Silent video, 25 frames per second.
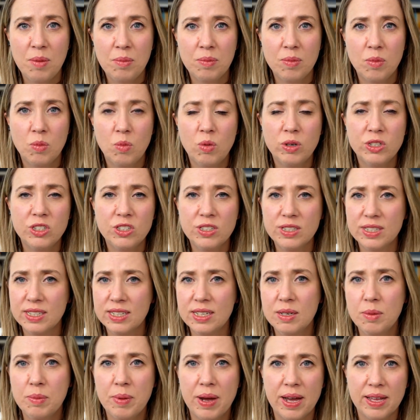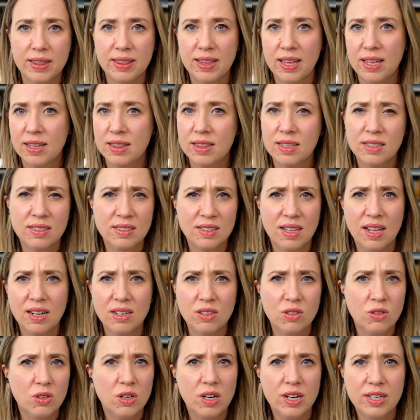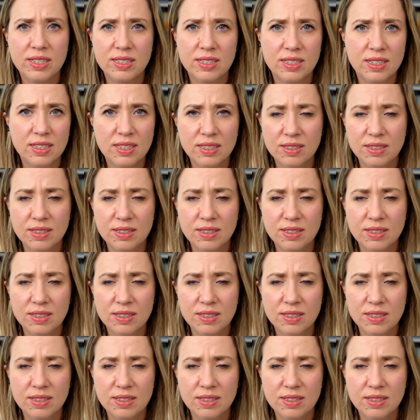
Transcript: What do you think about that? Is that a good idea?